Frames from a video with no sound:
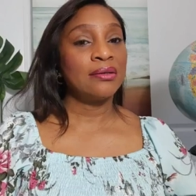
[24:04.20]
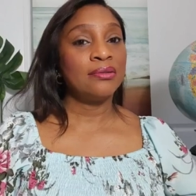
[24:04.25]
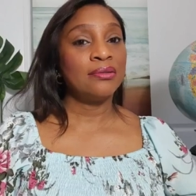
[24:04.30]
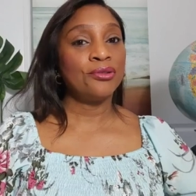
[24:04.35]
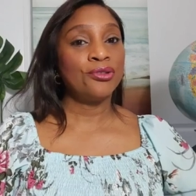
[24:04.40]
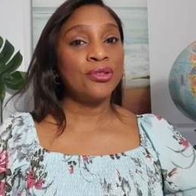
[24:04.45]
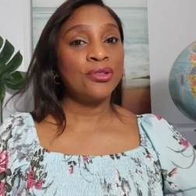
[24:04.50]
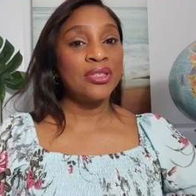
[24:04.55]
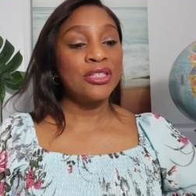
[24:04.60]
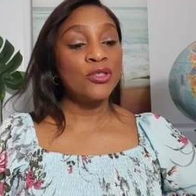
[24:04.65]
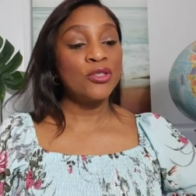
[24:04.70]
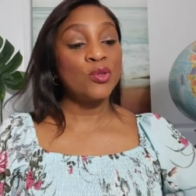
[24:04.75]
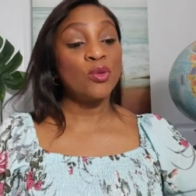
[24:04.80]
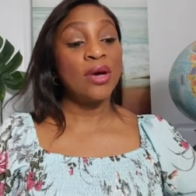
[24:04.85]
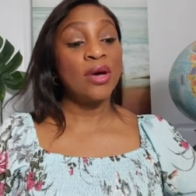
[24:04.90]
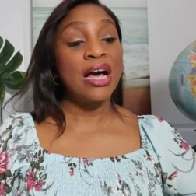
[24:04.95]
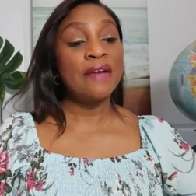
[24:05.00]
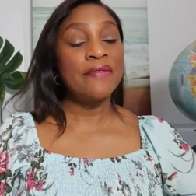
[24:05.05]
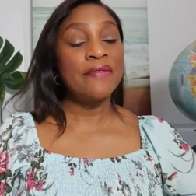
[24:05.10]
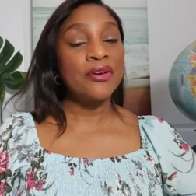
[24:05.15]
you need to
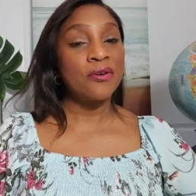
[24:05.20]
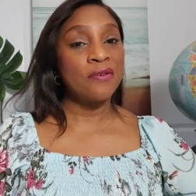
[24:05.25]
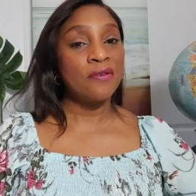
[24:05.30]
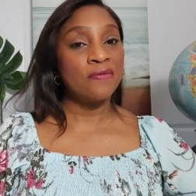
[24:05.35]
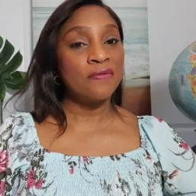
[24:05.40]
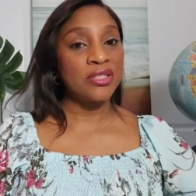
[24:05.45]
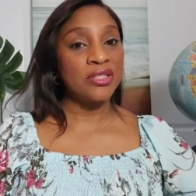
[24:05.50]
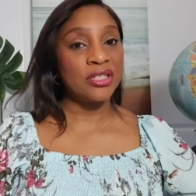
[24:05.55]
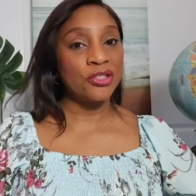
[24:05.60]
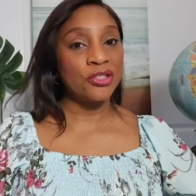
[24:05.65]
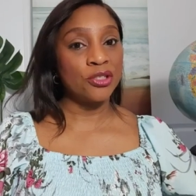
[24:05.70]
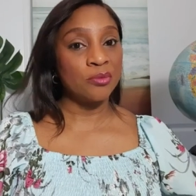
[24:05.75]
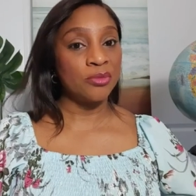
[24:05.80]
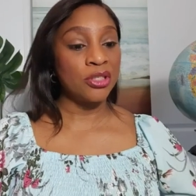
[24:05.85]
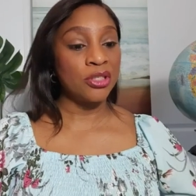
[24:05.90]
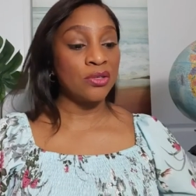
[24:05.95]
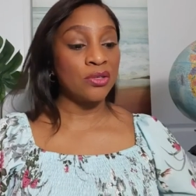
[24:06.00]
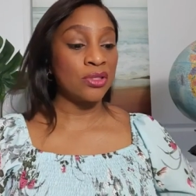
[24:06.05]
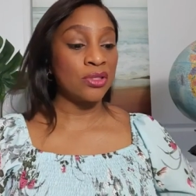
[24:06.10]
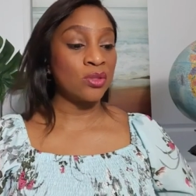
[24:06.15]
have a conversation
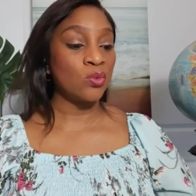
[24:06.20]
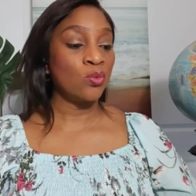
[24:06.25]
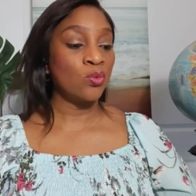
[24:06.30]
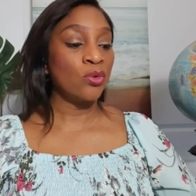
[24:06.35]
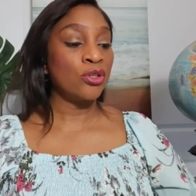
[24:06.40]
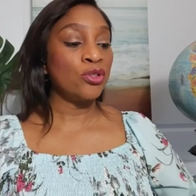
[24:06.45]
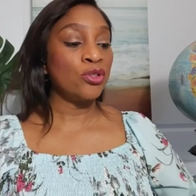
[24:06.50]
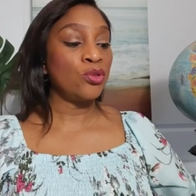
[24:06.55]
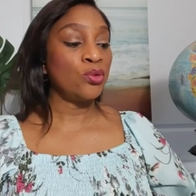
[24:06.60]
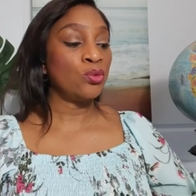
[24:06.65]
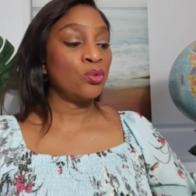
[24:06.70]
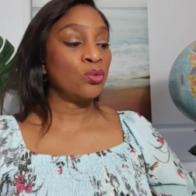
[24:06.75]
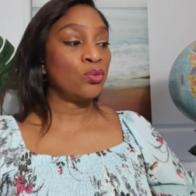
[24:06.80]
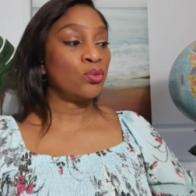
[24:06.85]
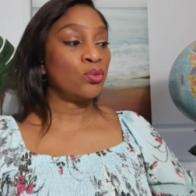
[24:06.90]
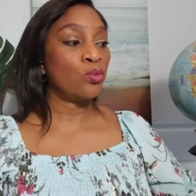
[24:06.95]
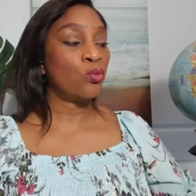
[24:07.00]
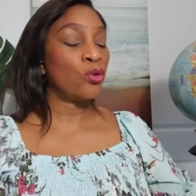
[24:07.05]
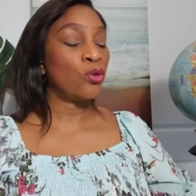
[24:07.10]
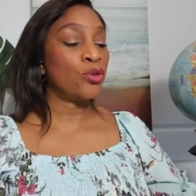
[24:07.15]
because what you
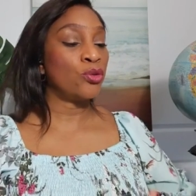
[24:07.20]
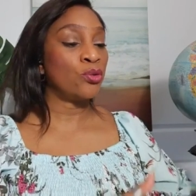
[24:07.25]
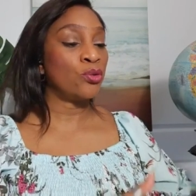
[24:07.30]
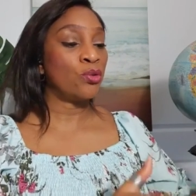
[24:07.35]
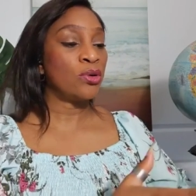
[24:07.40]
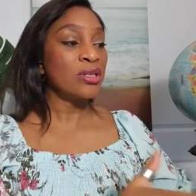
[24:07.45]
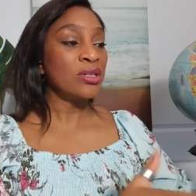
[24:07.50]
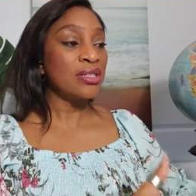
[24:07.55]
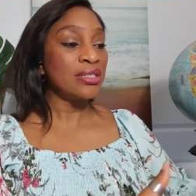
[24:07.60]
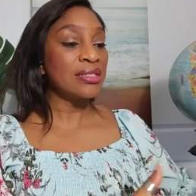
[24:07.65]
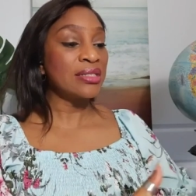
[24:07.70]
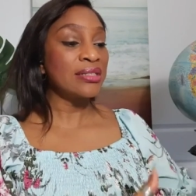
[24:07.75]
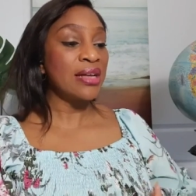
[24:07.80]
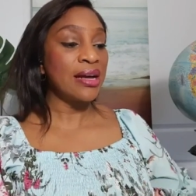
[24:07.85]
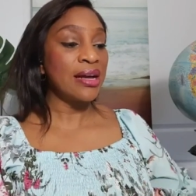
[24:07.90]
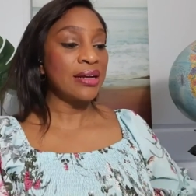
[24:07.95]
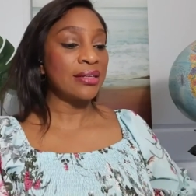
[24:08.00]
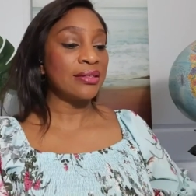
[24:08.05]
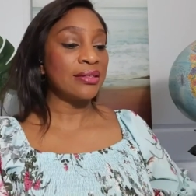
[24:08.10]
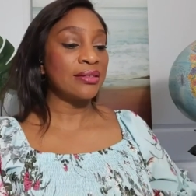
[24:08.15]

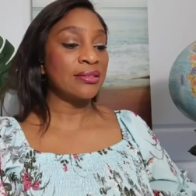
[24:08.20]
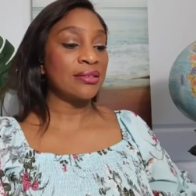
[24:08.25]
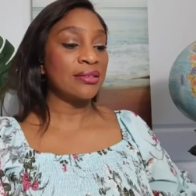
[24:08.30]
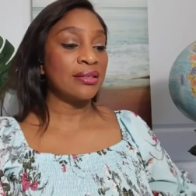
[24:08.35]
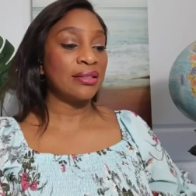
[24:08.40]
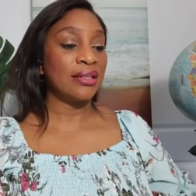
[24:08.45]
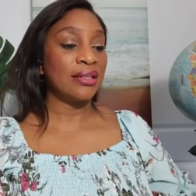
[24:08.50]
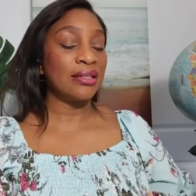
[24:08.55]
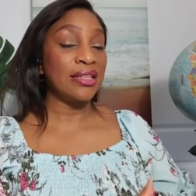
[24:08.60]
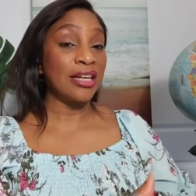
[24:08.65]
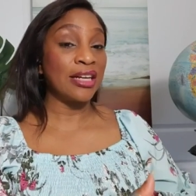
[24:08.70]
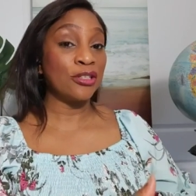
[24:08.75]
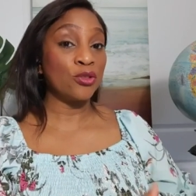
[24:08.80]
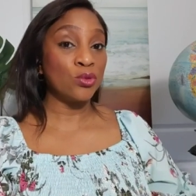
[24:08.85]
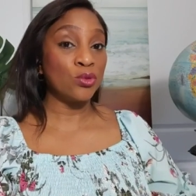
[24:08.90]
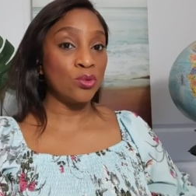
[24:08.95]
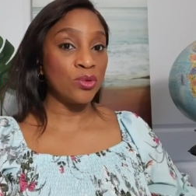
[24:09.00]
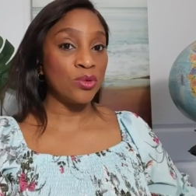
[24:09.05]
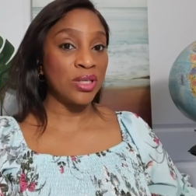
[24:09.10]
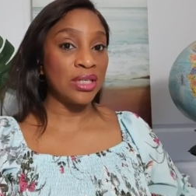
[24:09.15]
understand that they're
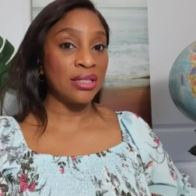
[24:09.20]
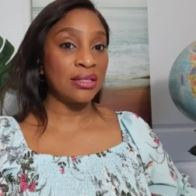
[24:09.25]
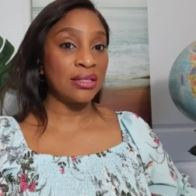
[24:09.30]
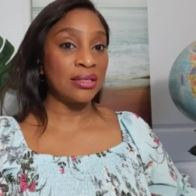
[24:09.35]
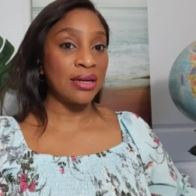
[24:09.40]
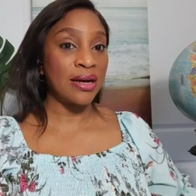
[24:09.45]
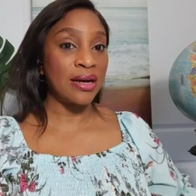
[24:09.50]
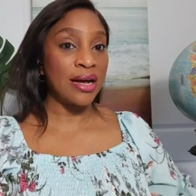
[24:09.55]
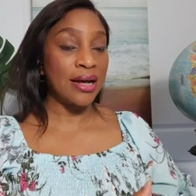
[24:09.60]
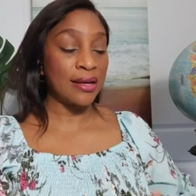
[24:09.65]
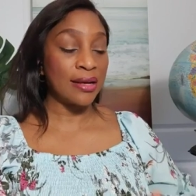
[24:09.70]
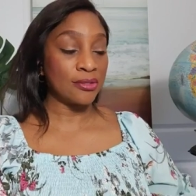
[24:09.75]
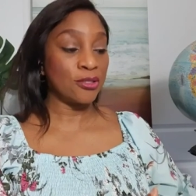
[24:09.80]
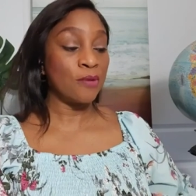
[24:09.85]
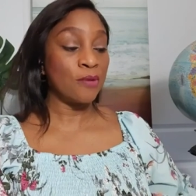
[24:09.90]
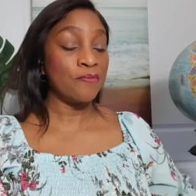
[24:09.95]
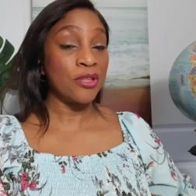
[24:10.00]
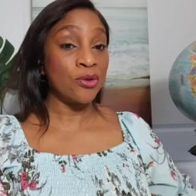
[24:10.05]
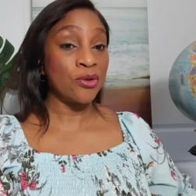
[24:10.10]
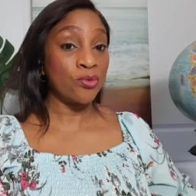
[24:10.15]
doing
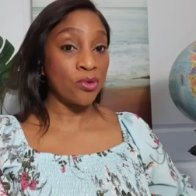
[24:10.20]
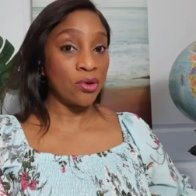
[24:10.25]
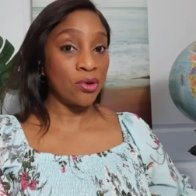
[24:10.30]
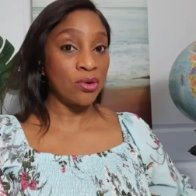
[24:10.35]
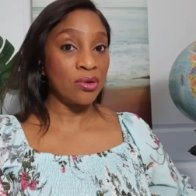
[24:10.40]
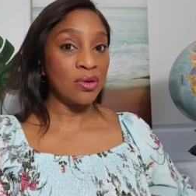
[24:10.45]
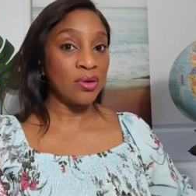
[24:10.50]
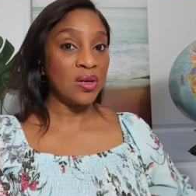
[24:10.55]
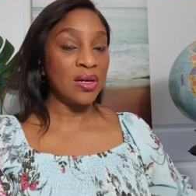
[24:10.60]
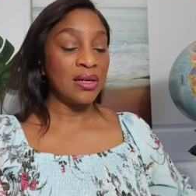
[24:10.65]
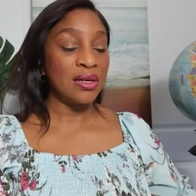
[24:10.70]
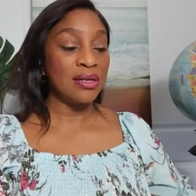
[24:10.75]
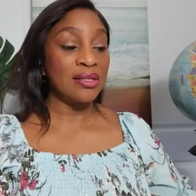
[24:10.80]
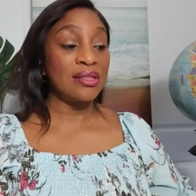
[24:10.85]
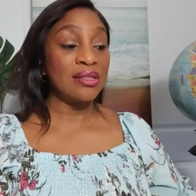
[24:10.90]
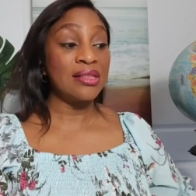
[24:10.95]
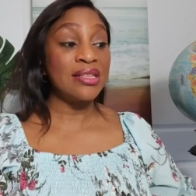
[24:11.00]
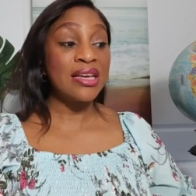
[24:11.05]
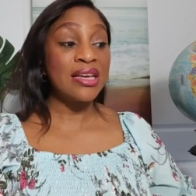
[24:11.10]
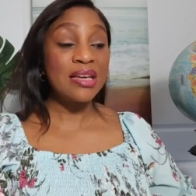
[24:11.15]
something wrong,
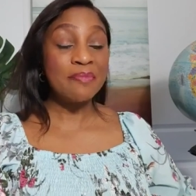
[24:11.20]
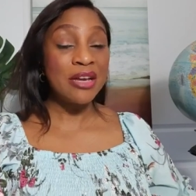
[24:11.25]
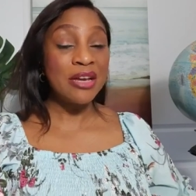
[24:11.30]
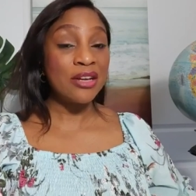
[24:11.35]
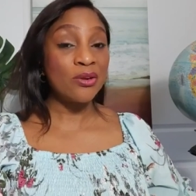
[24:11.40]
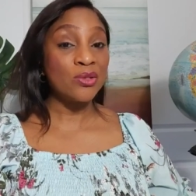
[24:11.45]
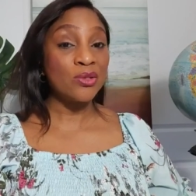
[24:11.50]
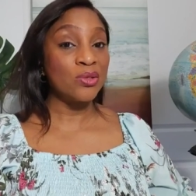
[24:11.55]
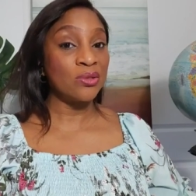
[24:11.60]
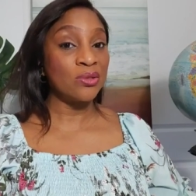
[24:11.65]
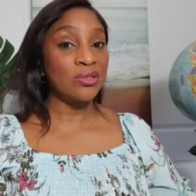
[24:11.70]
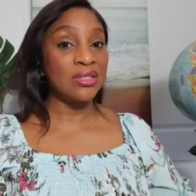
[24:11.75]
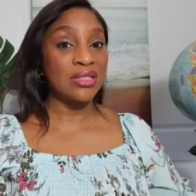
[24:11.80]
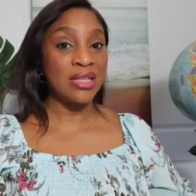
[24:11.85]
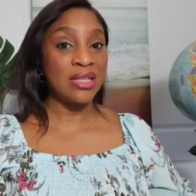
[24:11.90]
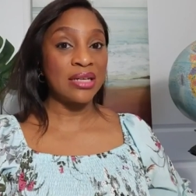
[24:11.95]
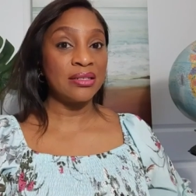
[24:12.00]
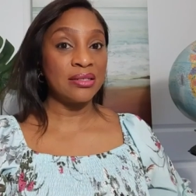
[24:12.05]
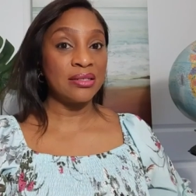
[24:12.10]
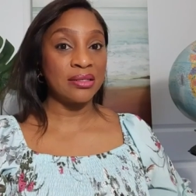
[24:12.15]
they may not
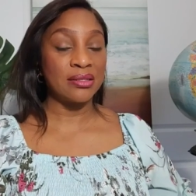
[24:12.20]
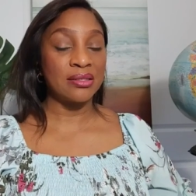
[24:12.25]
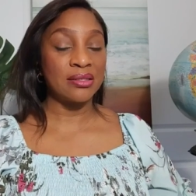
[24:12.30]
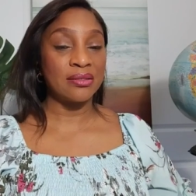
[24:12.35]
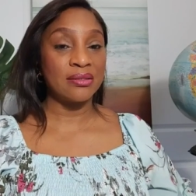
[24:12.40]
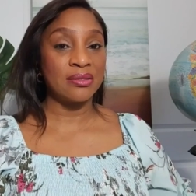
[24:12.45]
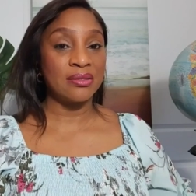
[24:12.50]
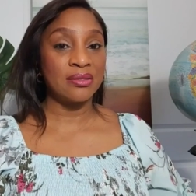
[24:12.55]
understand it.